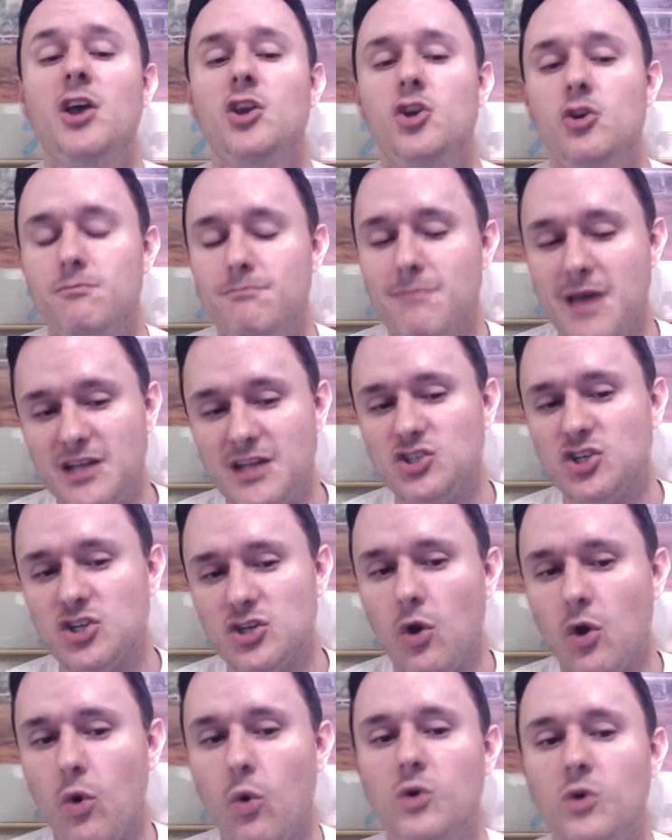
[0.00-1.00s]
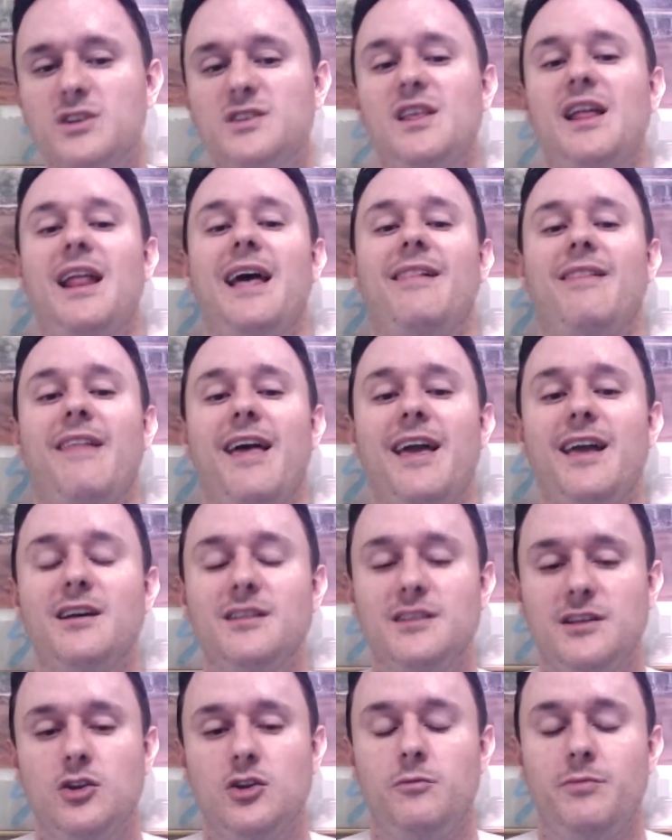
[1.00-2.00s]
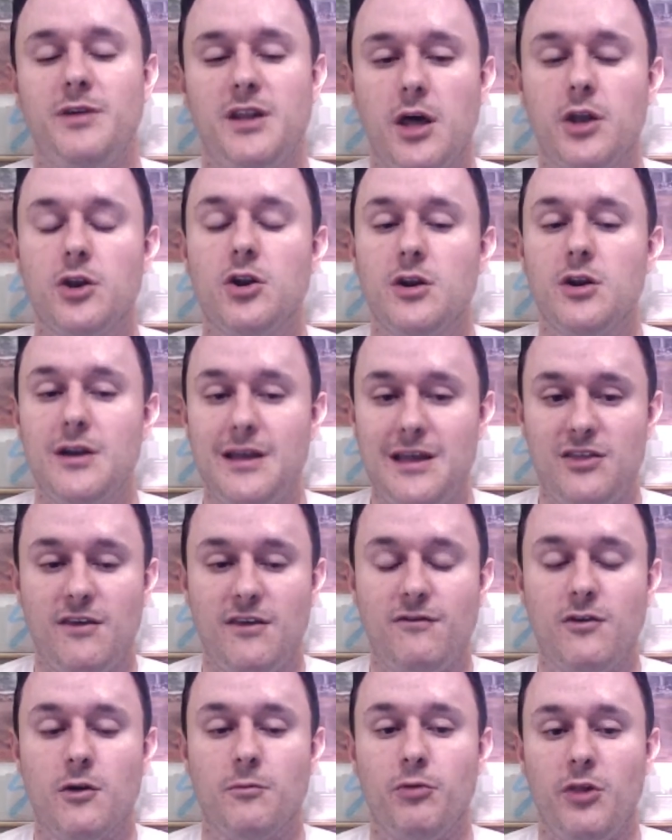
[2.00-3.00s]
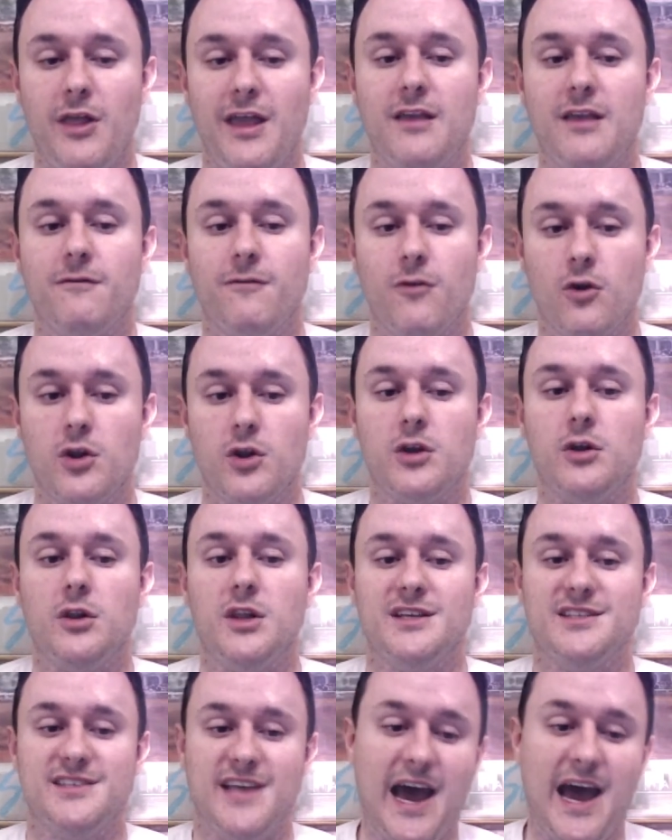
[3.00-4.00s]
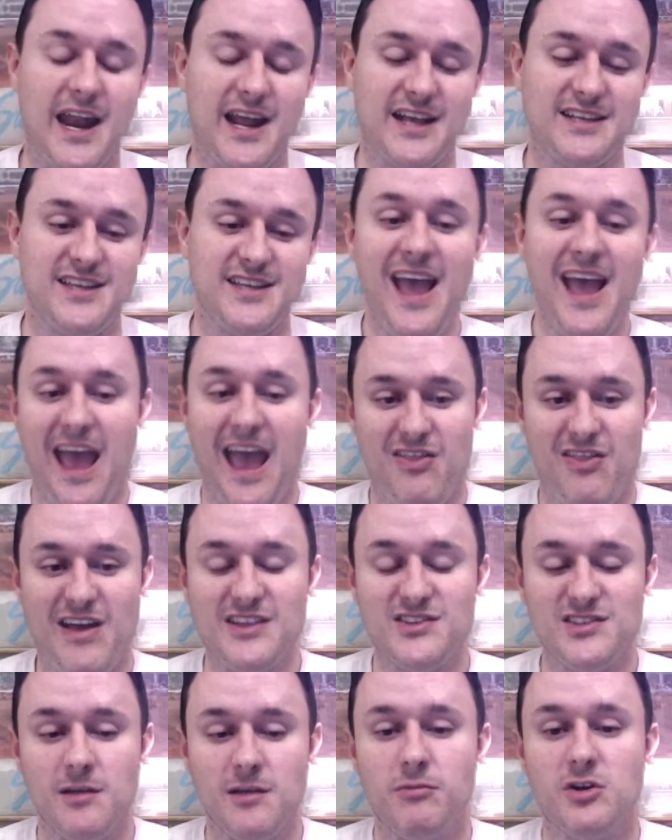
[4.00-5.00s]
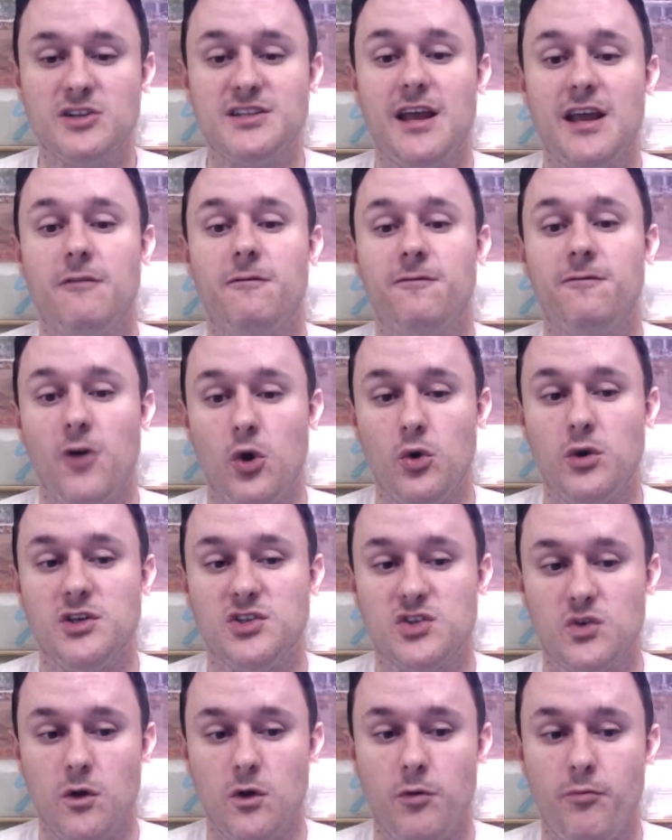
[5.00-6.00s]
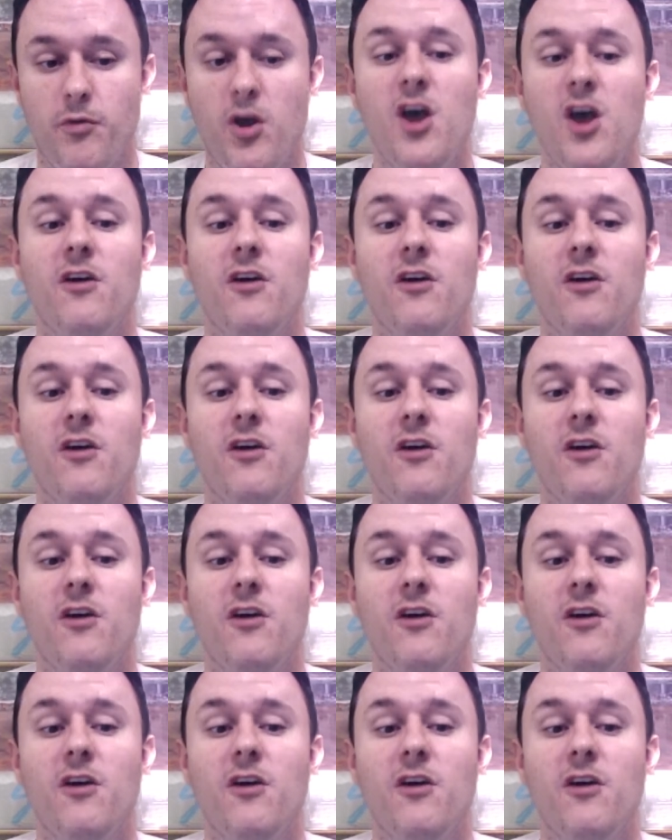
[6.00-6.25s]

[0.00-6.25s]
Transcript: You mentioned a horse that I like a little bit underneath if you're playing vertical exotics, and that's number 10, Focus Group.